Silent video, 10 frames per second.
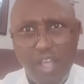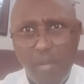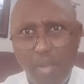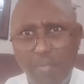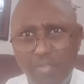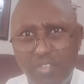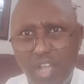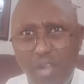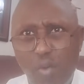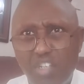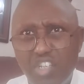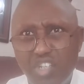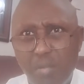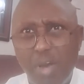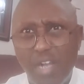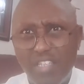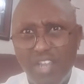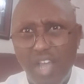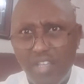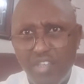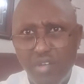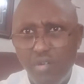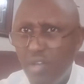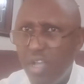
I'm going to stop questioning your boxing IQ.